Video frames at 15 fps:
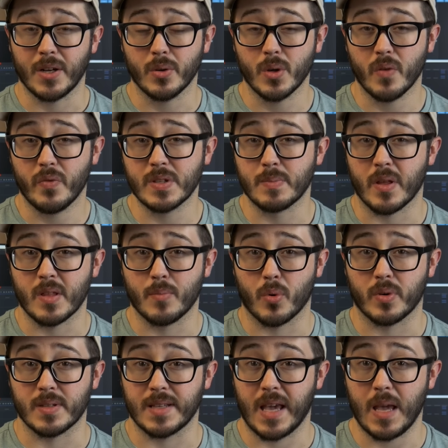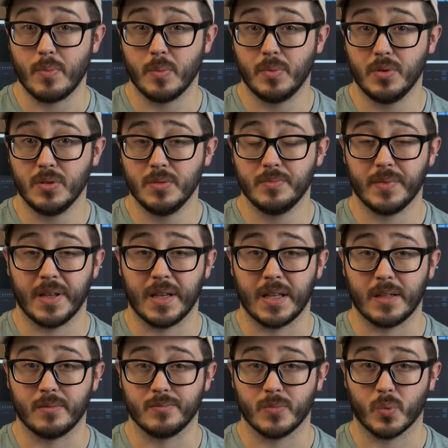don't know if this motherboard is capable,
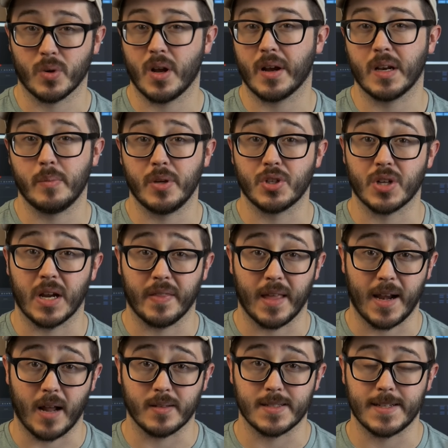and we're not going to be trying that out